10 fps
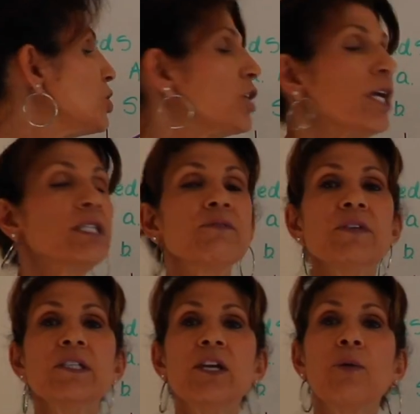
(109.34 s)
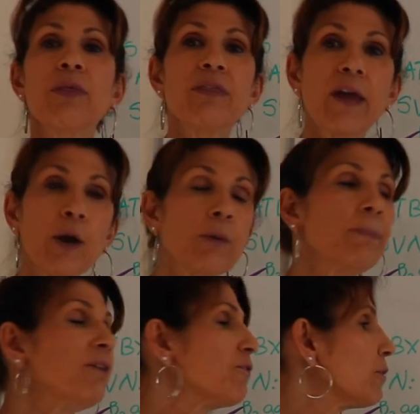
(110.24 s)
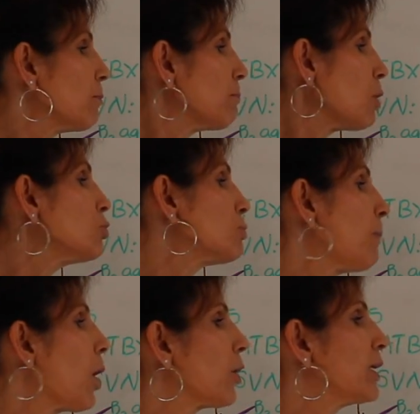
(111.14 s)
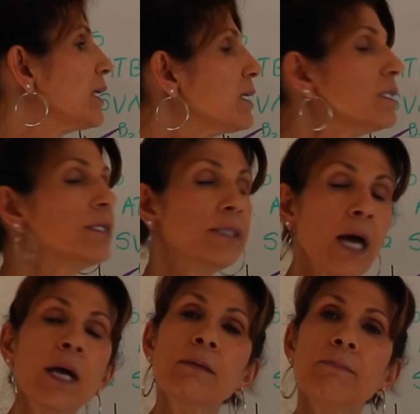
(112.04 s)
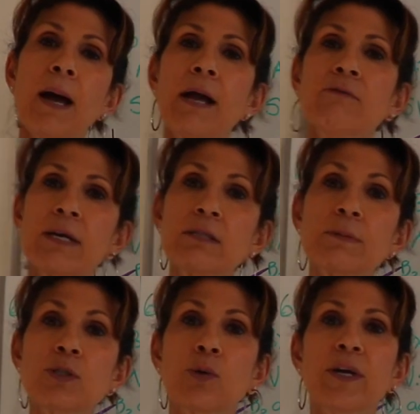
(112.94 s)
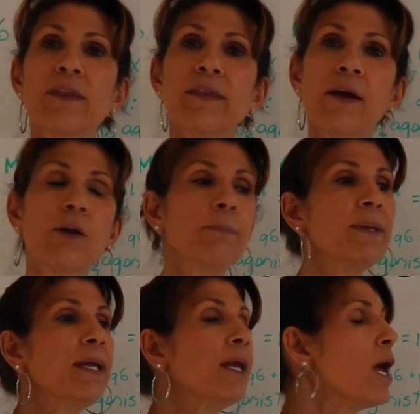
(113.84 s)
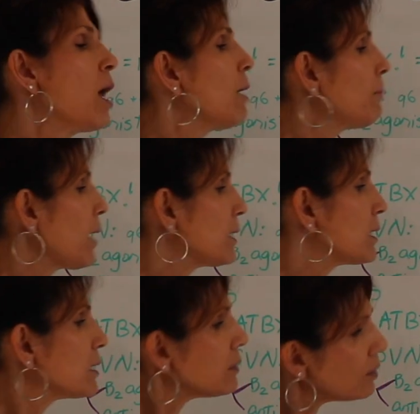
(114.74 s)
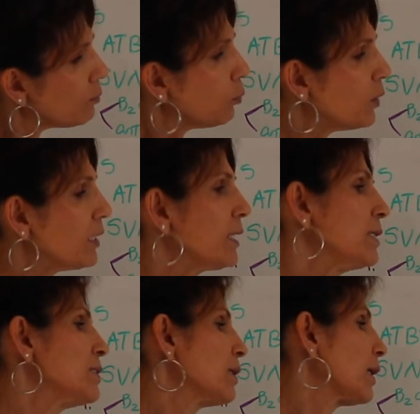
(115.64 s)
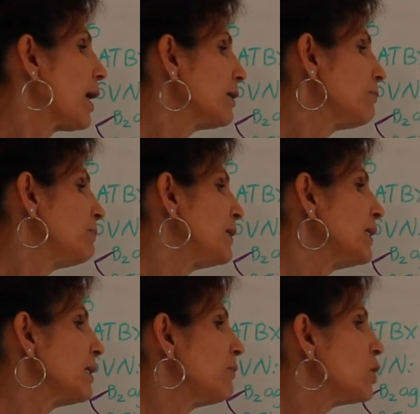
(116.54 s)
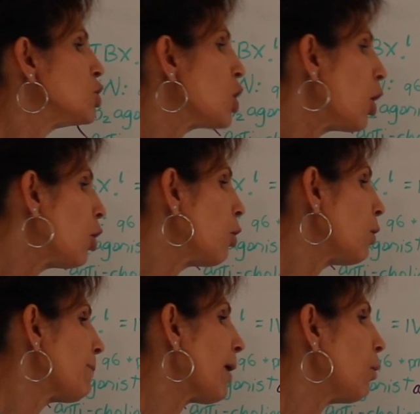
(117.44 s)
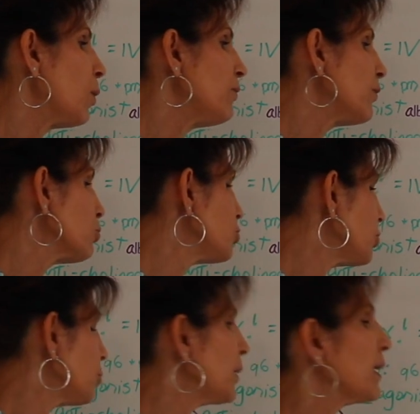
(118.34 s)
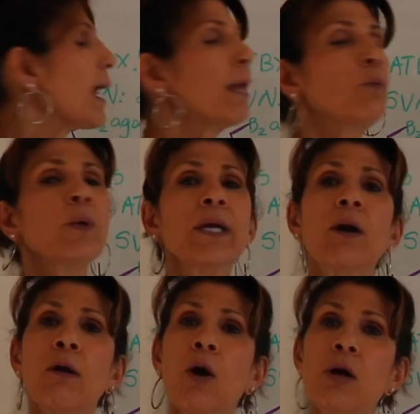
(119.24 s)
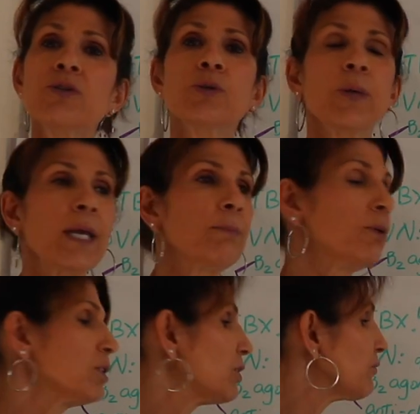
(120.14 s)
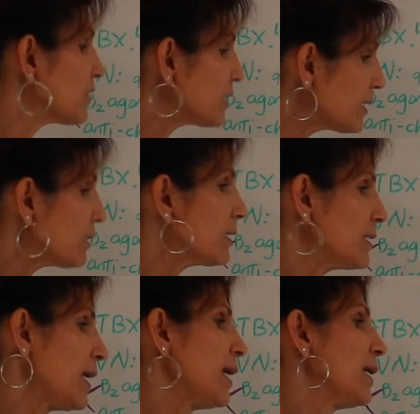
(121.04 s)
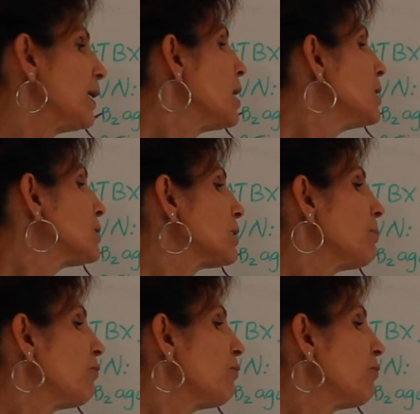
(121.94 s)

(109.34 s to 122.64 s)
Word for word: Chest physiotherapy for the most part is done by respiratory therapy, but we need to kind of be in the know about what they're doing and we are also able to facilitate some